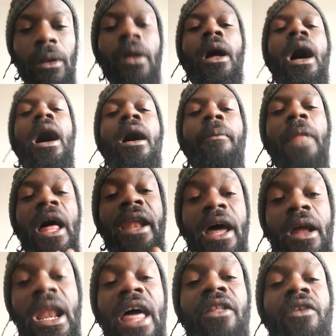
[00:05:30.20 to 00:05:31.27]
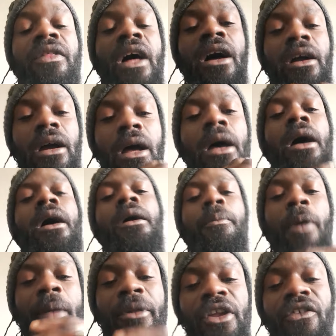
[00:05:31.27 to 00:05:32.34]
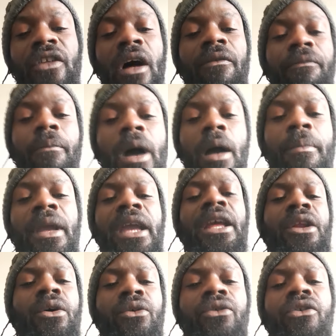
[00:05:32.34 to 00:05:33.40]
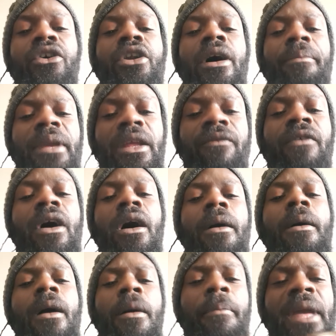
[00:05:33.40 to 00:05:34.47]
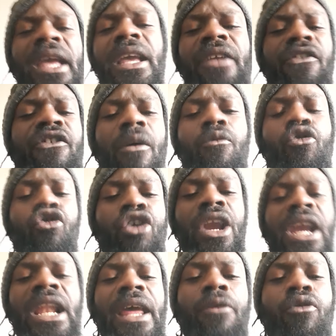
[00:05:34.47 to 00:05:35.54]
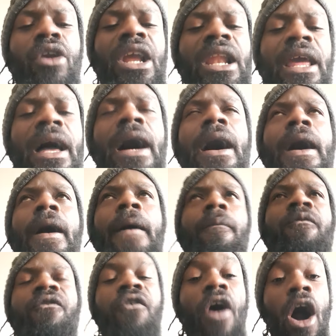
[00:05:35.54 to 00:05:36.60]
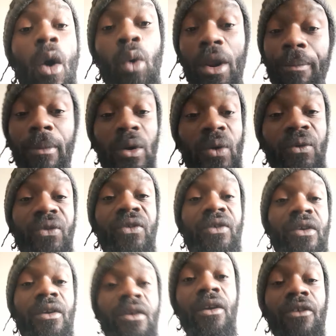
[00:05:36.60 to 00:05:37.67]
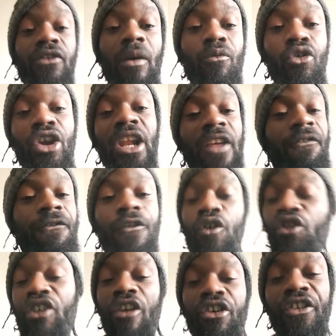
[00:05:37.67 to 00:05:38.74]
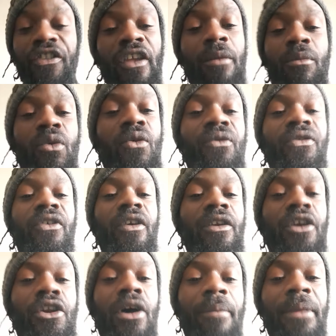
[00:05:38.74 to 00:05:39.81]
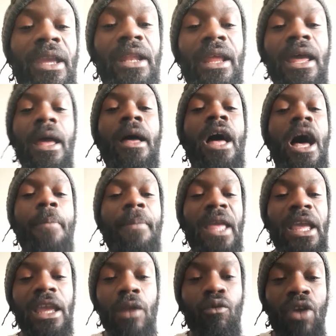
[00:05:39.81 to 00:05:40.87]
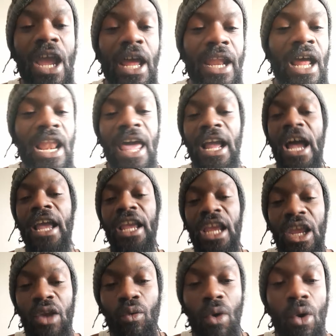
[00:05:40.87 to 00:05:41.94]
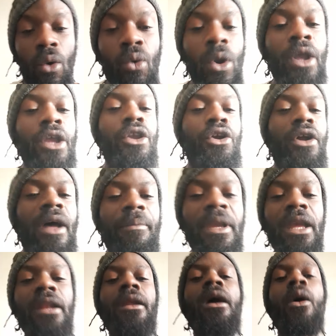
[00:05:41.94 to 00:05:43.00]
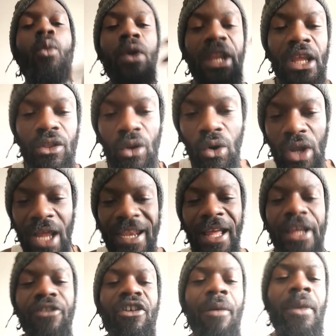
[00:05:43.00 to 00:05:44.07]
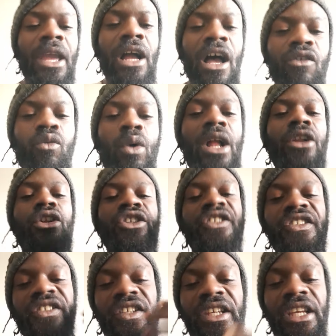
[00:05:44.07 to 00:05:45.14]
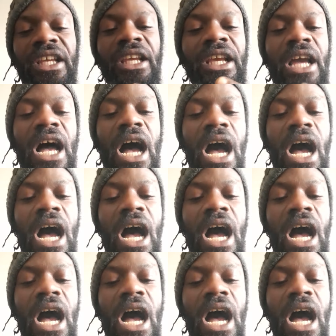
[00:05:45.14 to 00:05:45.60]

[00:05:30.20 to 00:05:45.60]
I'd like to thank Prime Minister of Barbados, you know what I mean, for making some really, really forward moves, some really futuristic moves, you know what I mean, and making Rihanna like a hero, you know what I mean. We need to look at that in Jamaica as well, to see